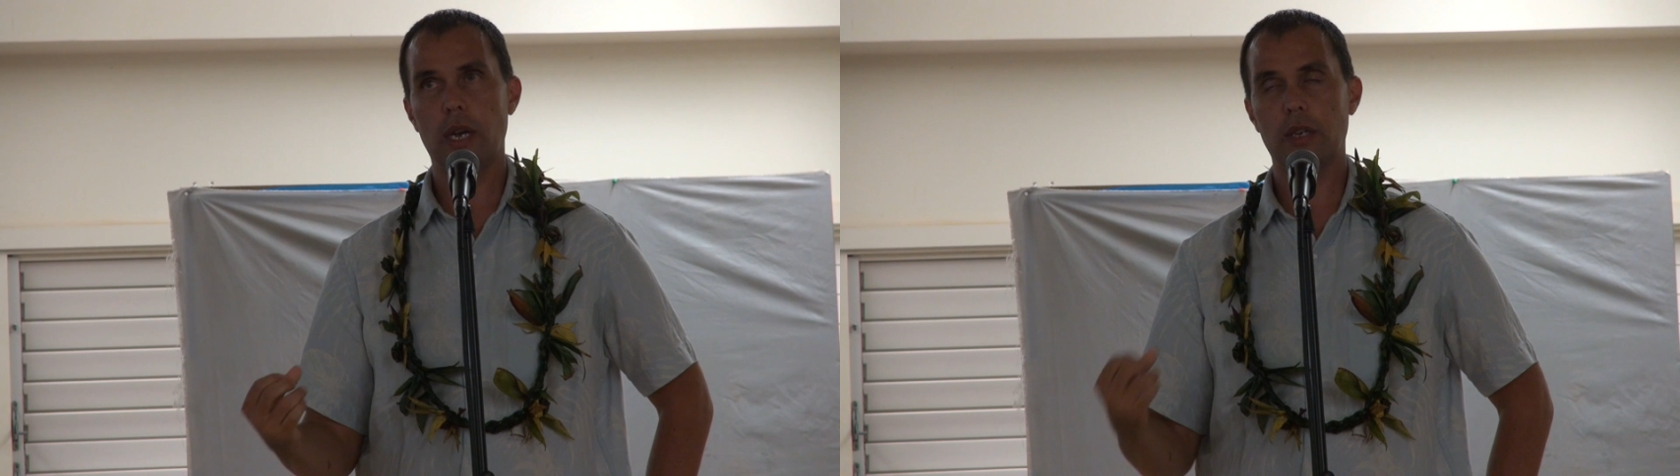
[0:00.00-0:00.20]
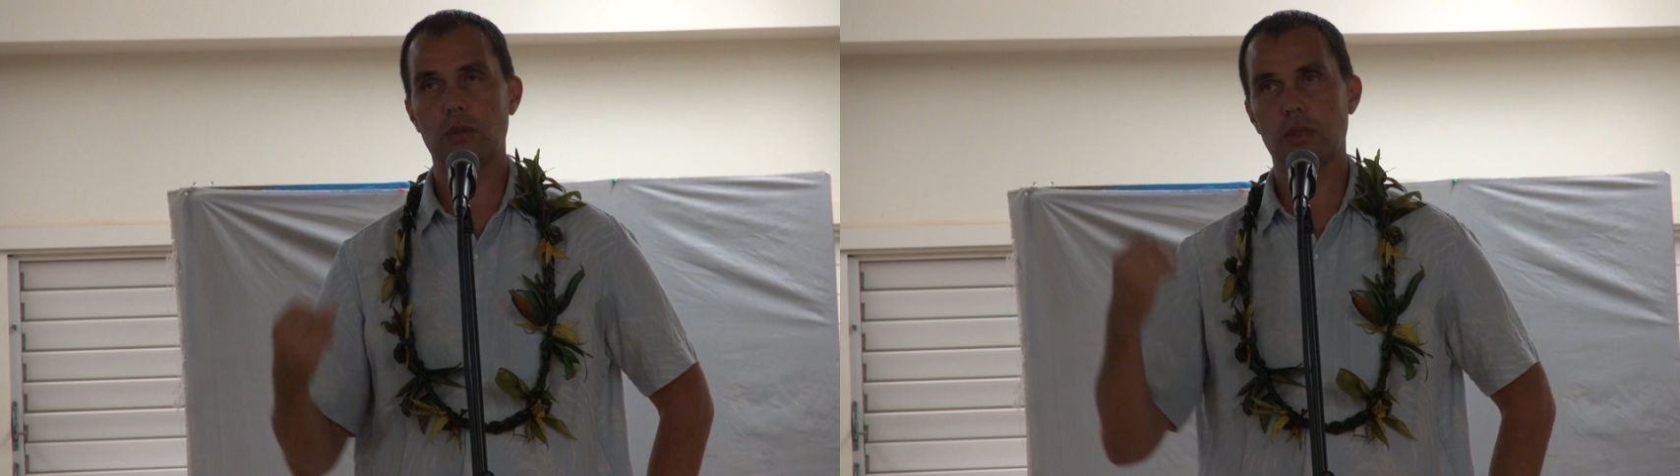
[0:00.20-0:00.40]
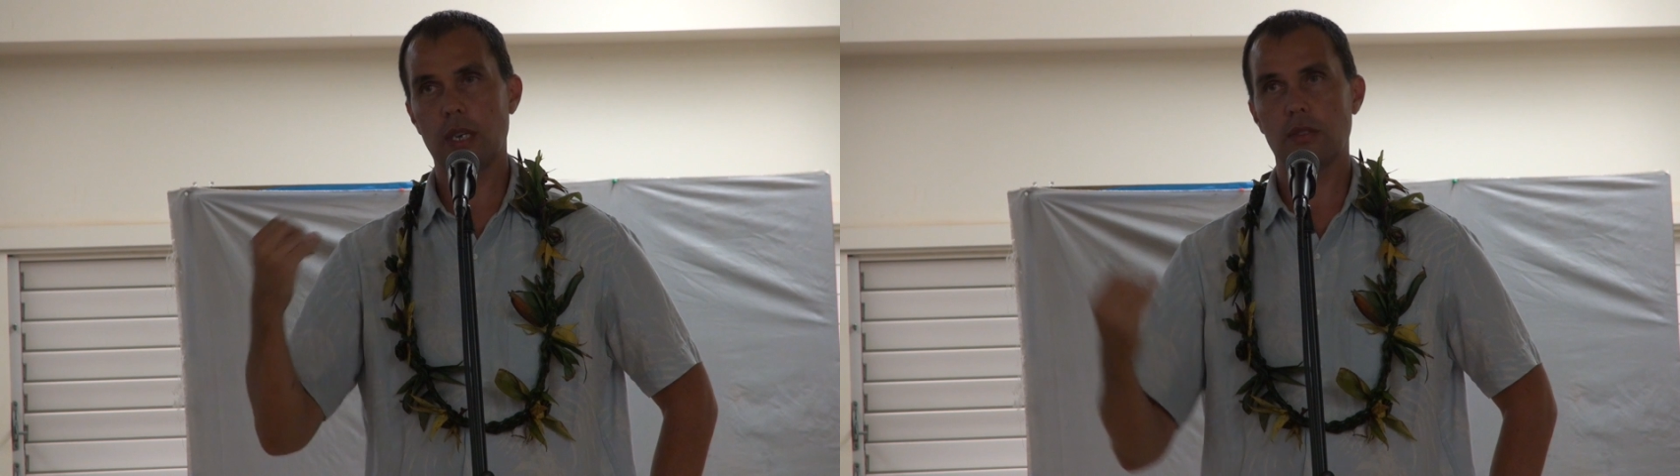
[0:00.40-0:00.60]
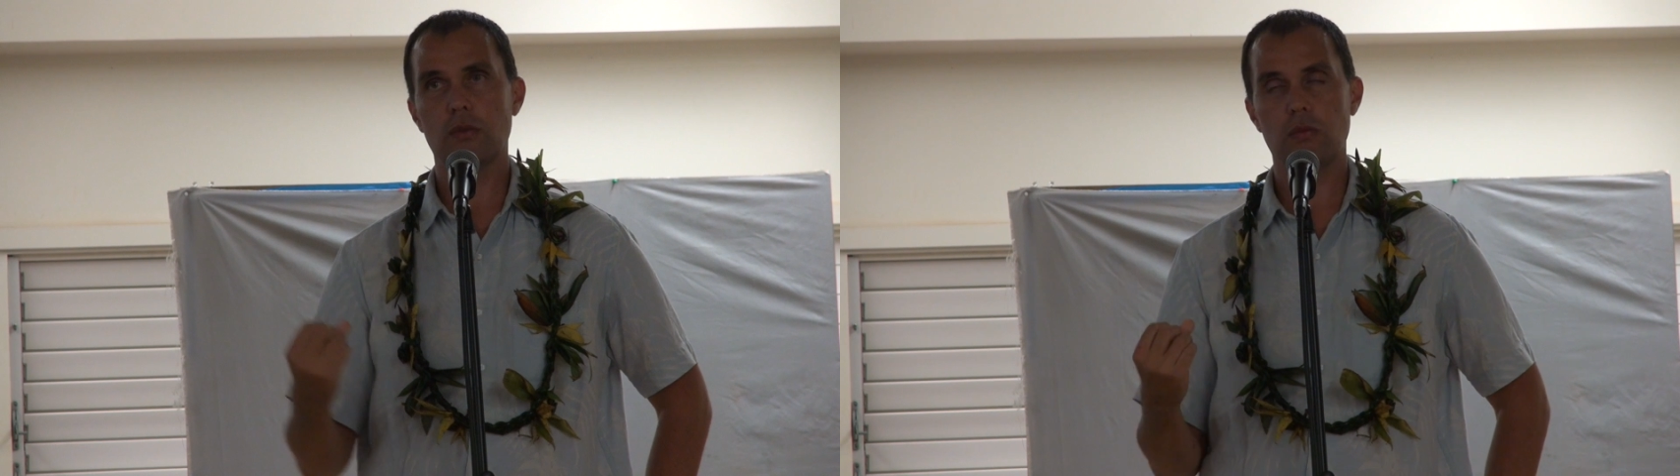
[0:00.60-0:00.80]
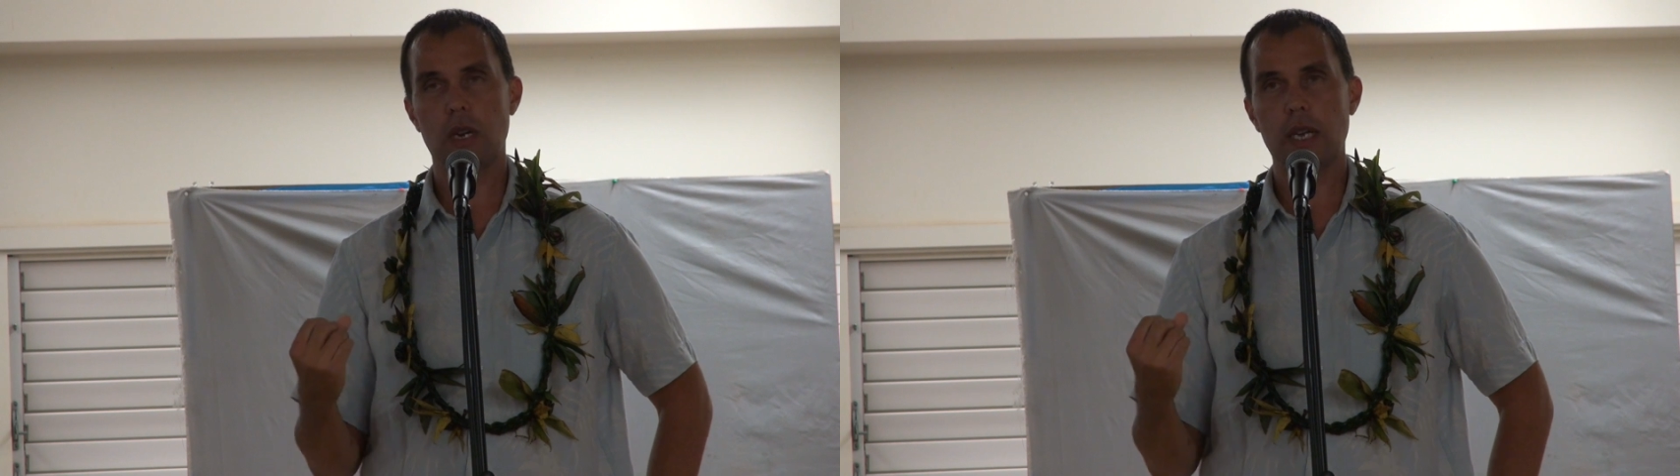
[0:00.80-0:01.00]
exercise
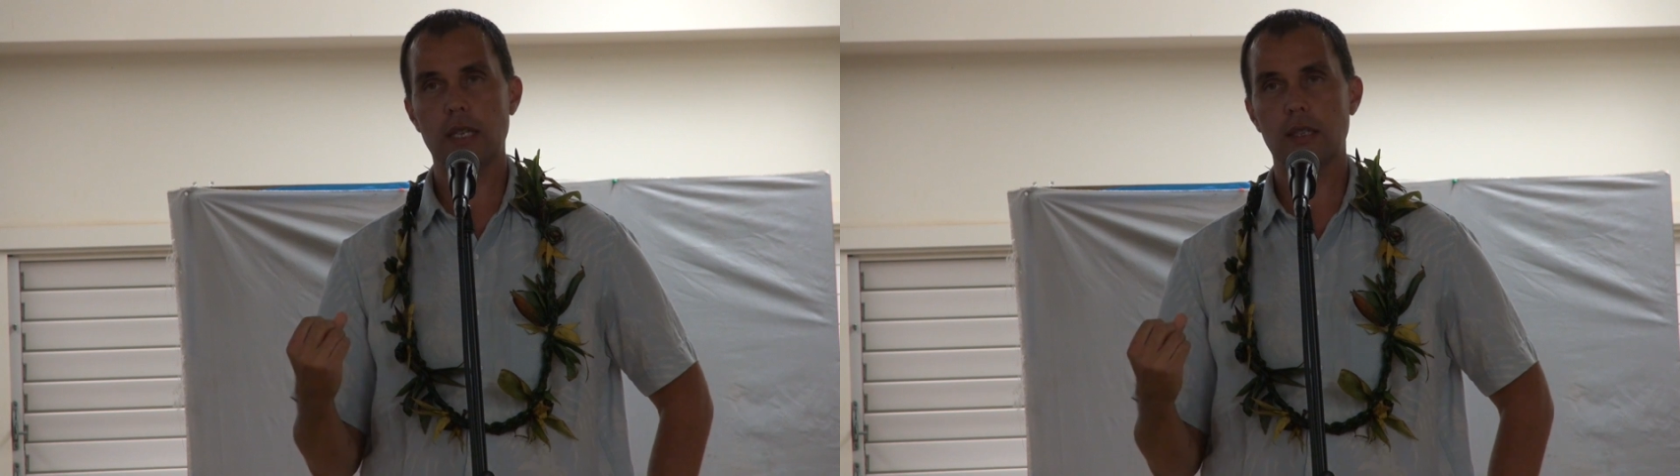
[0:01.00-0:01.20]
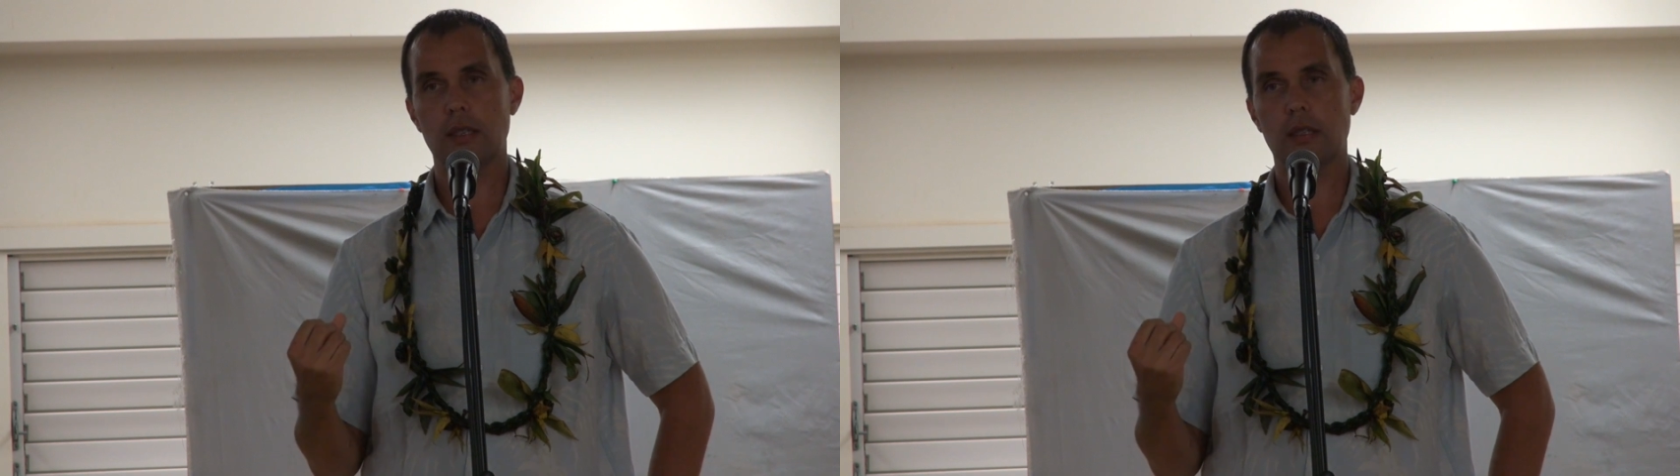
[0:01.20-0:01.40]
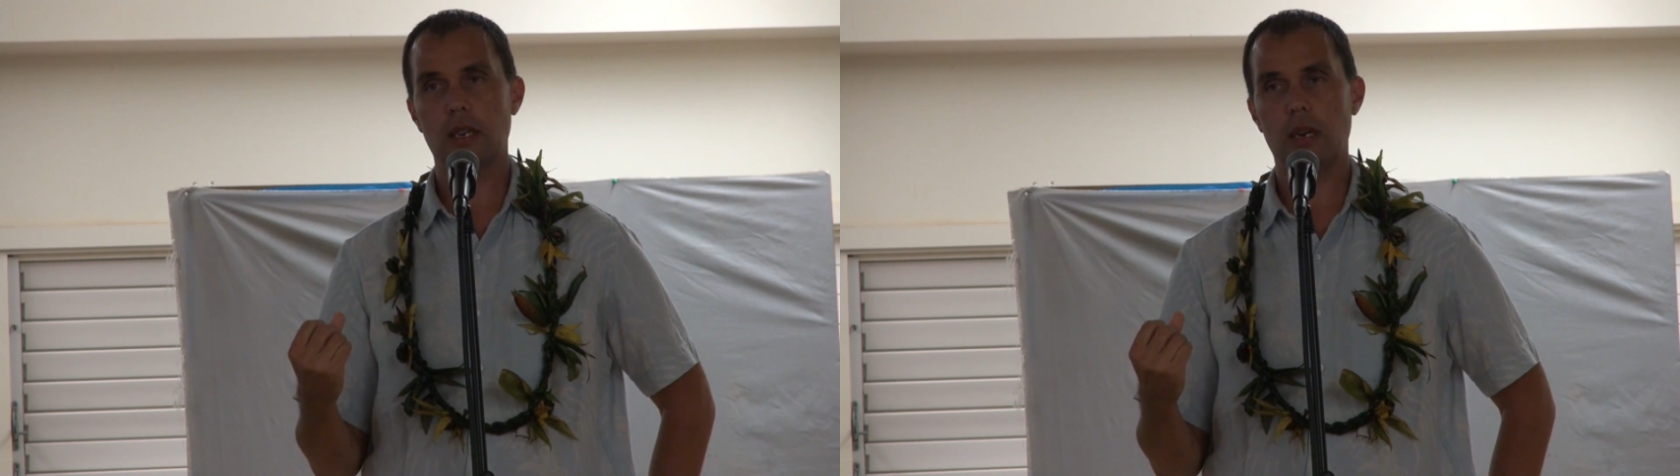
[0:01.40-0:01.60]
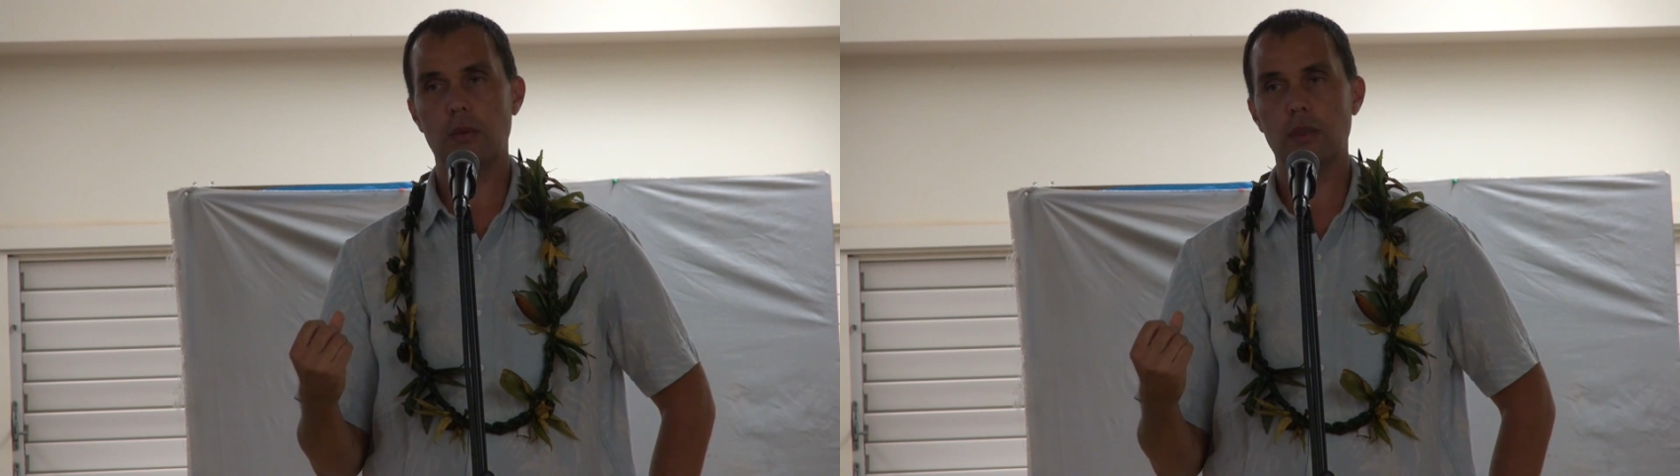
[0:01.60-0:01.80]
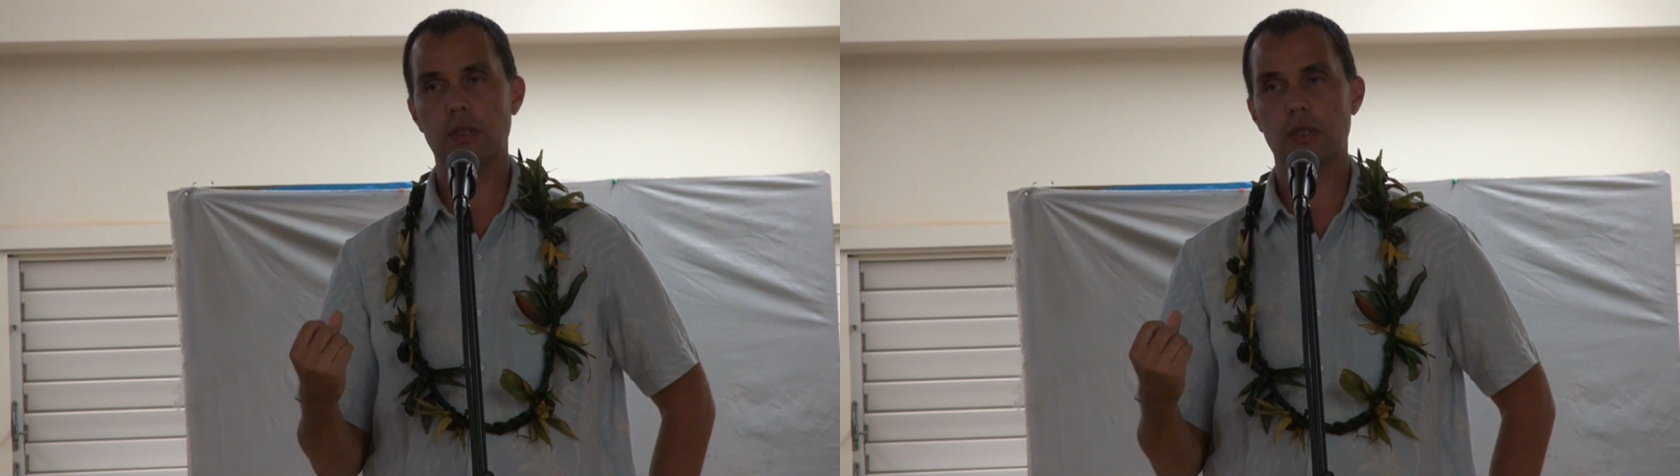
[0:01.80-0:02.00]
the rights,
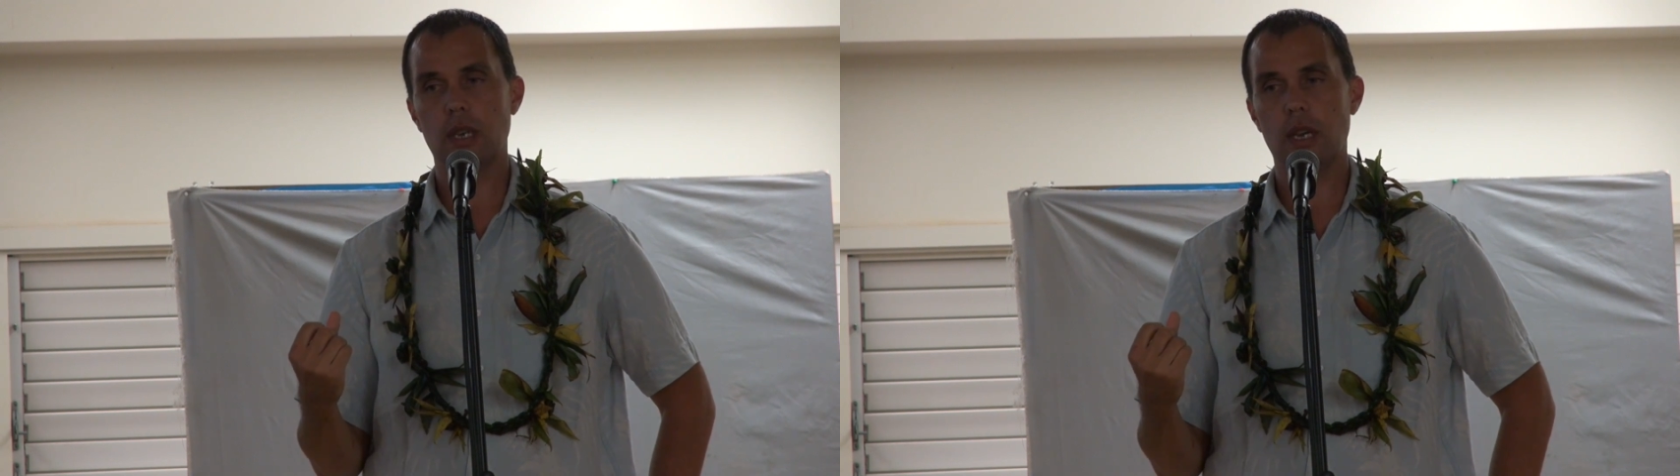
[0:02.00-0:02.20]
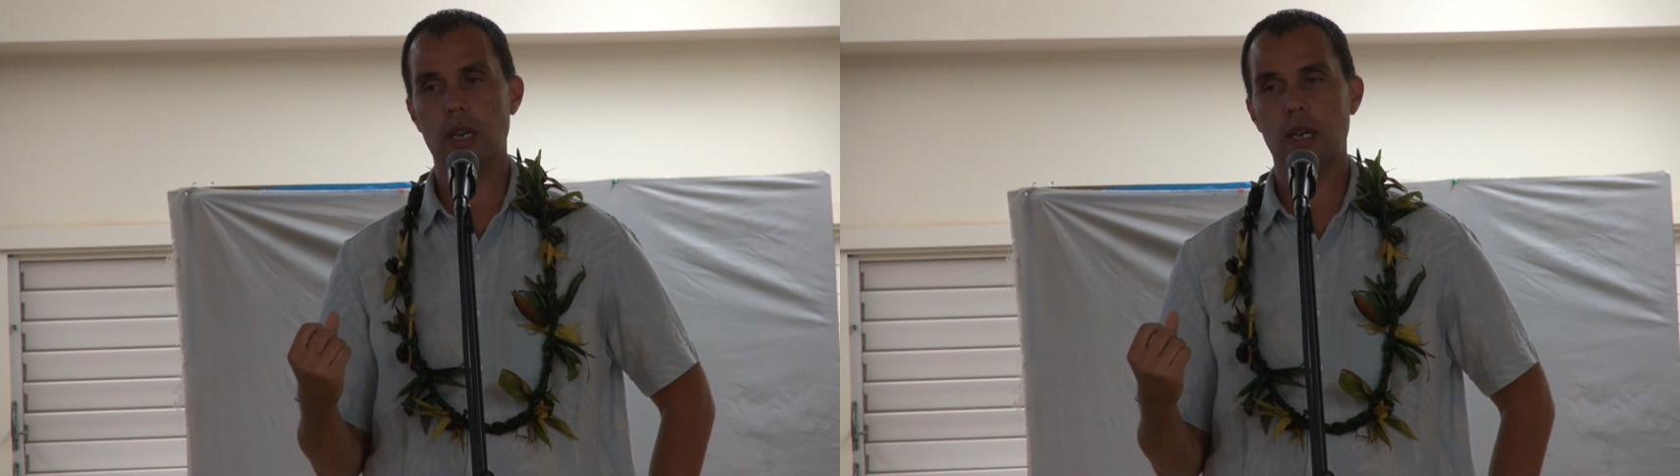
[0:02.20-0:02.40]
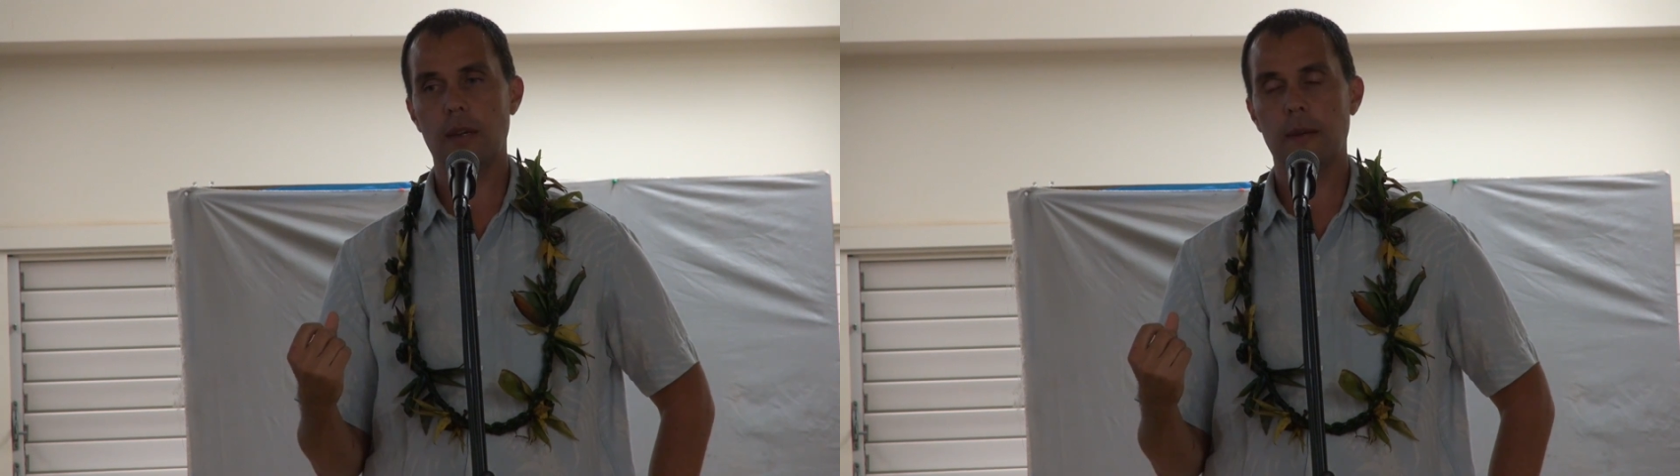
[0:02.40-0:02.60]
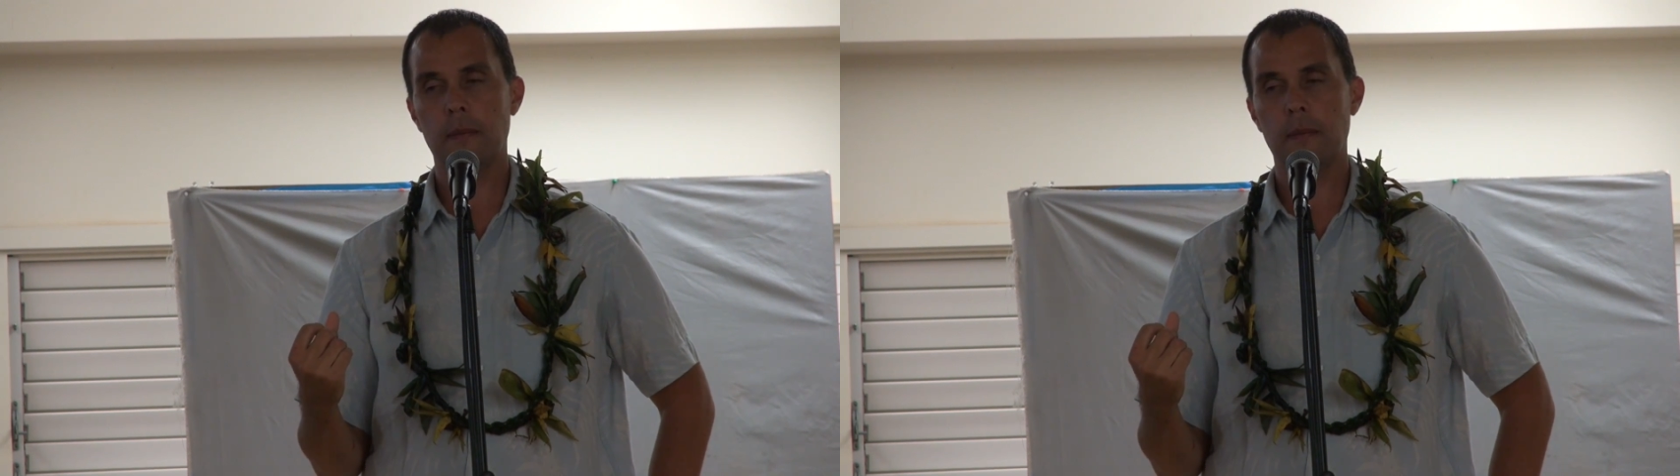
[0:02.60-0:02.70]
I would say